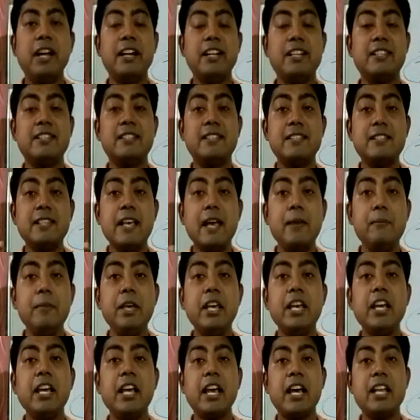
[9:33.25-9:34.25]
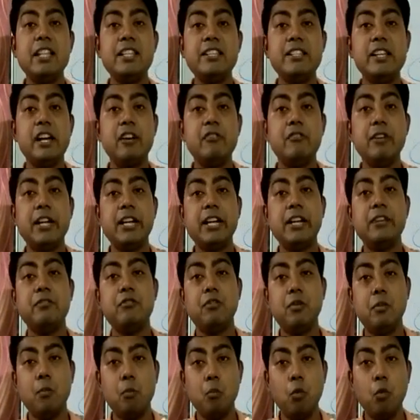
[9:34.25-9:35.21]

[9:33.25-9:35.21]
the semi-conservative